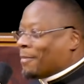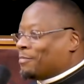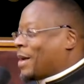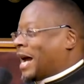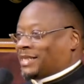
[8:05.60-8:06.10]

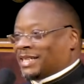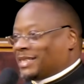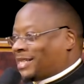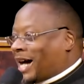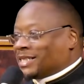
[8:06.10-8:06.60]
compact,
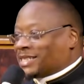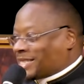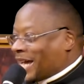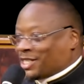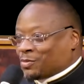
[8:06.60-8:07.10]
and
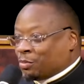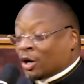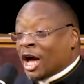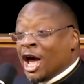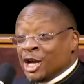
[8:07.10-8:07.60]
concise
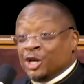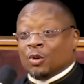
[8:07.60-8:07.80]
book,